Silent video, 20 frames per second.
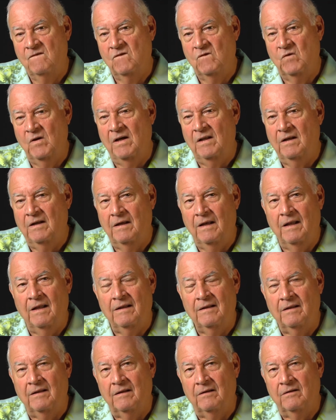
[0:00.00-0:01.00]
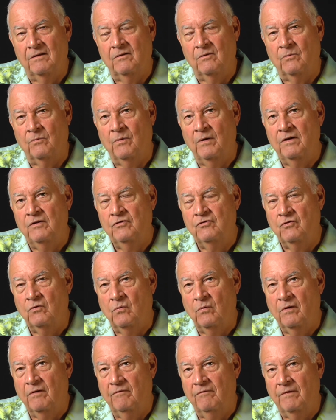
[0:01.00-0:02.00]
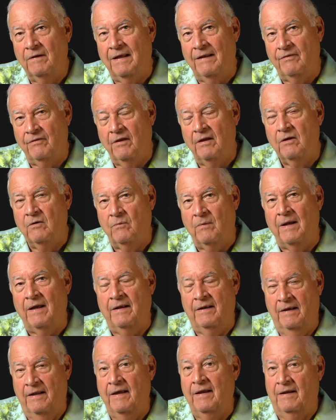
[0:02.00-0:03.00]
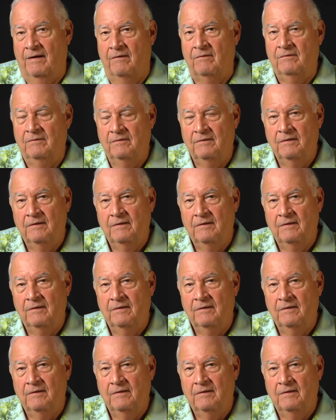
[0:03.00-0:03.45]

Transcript: well, it, the, the, race sort of, I think right now,